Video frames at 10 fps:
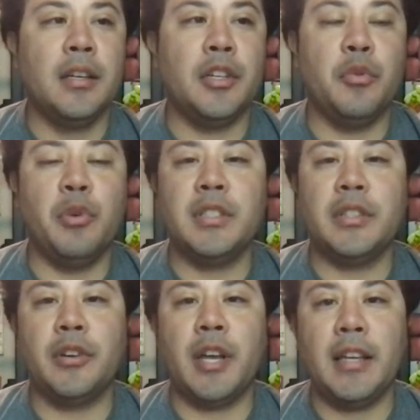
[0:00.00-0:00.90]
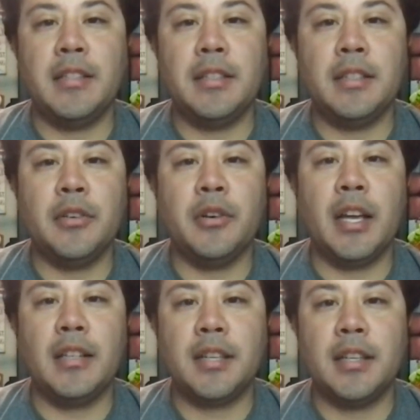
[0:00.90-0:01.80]
What's their ACT
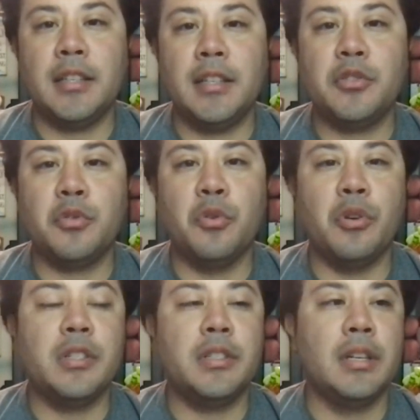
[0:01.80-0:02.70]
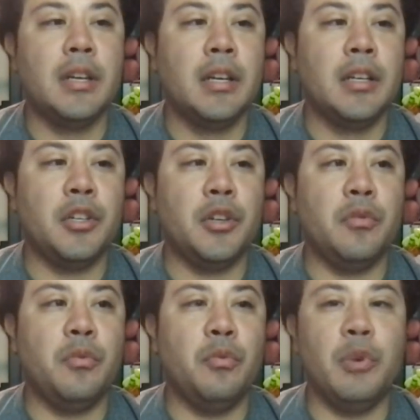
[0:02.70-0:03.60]
or SAT scores?
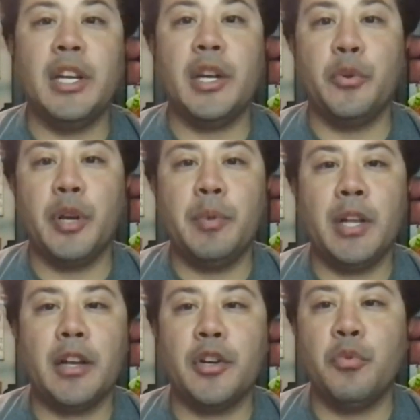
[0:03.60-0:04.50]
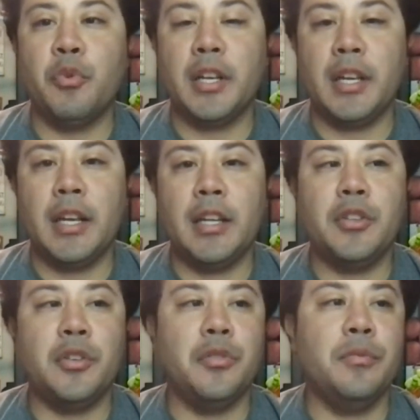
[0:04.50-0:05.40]
What degree plan are you want to get
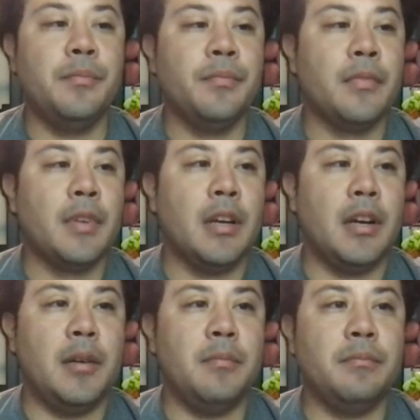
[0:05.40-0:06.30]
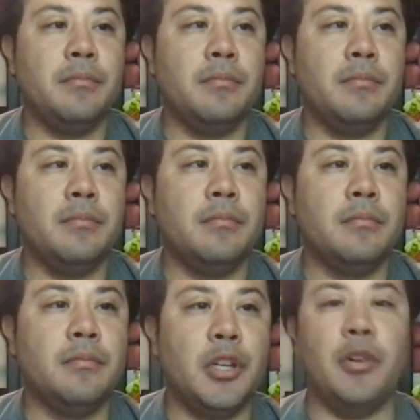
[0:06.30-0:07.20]
into? Um,
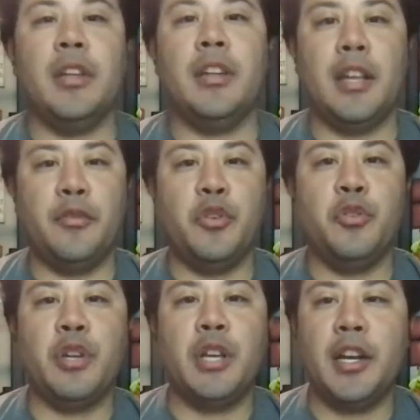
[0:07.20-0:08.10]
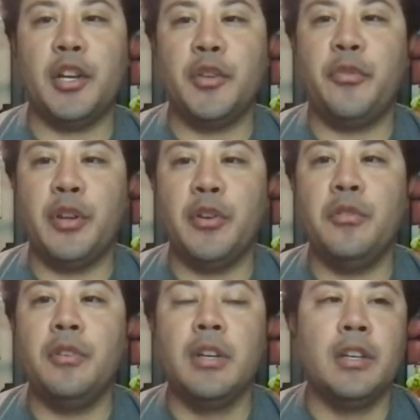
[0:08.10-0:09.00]
and if you get a good
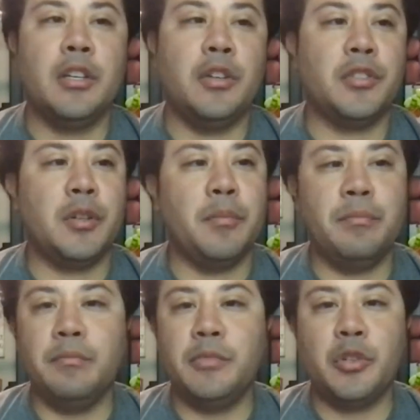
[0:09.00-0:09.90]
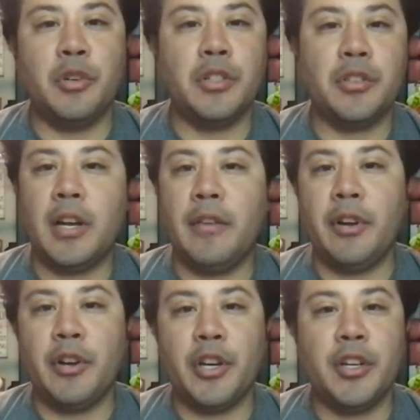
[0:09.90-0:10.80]
feel, some students are not
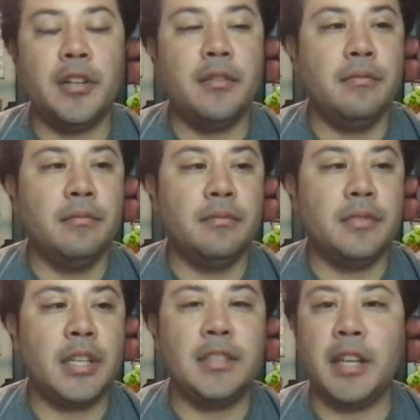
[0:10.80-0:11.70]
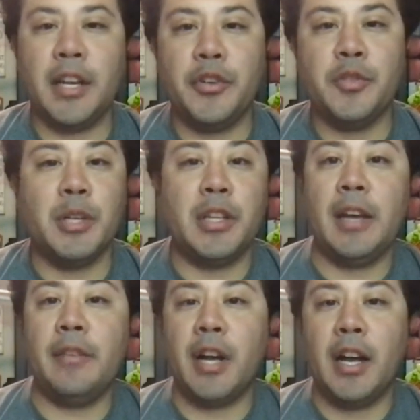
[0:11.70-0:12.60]
very good test takers, but they
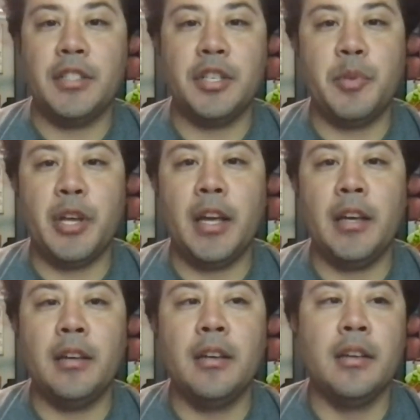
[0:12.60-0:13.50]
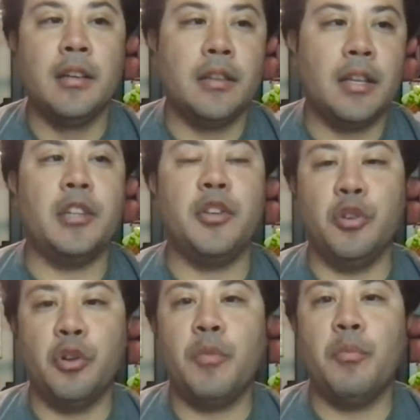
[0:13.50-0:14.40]
have a high GPA, then
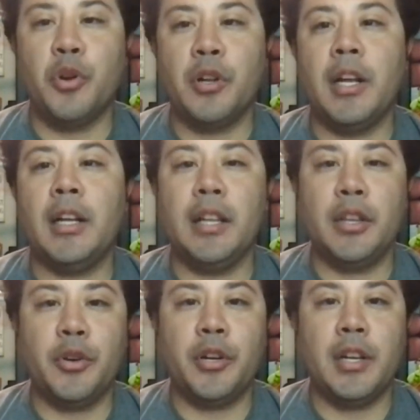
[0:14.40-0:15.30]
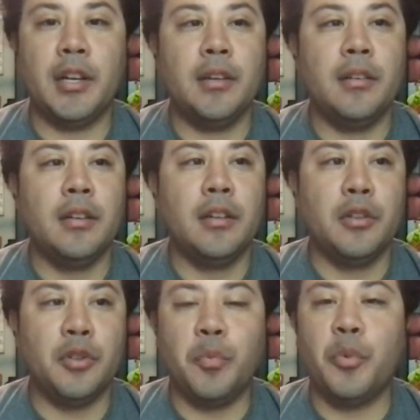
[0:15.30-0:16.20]
the more likely they're gonna
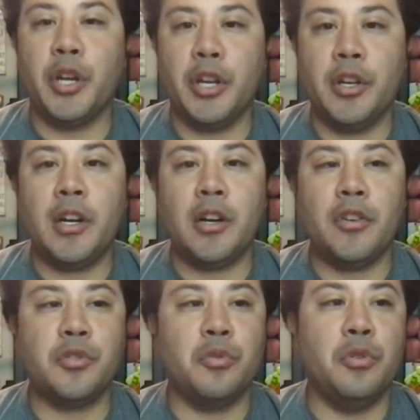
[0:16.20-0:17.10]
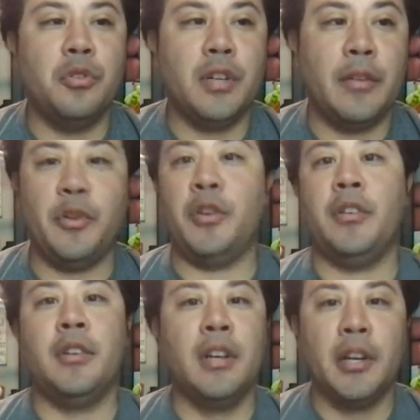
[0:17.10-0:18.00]
do pretty good at our school. If
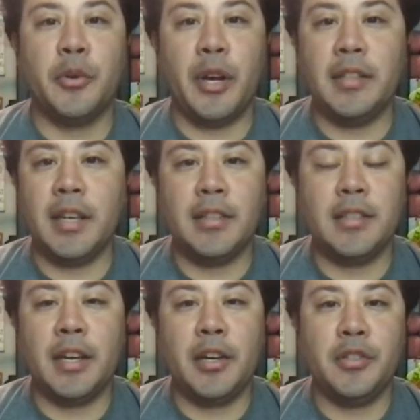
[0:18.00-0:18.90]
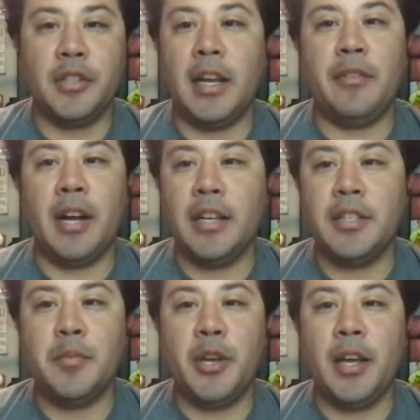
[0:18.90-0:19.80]
they're great test takers and they have a high
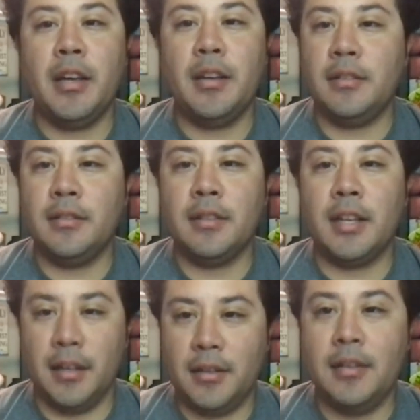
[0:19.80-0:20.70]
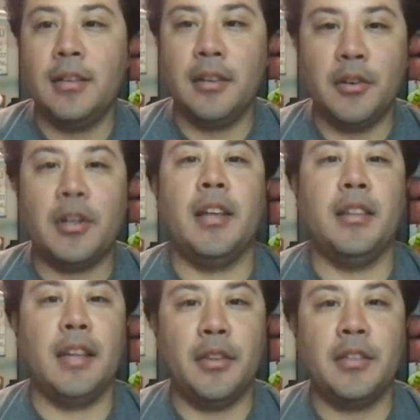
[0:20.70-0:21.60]
GPA, like, okay,
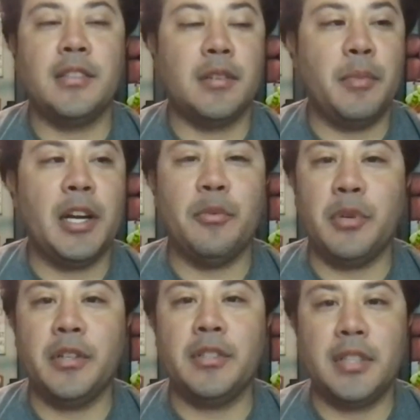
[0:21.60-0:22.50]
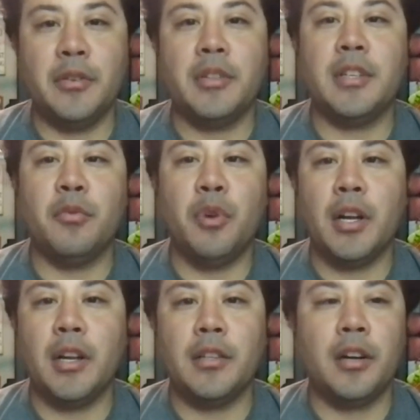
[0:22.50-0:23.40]
now this is somebody we're seriously
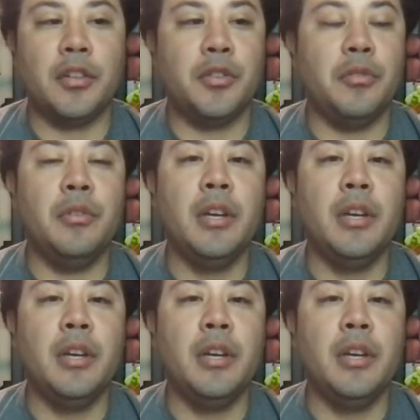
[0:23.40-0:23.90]
wanting to talk to.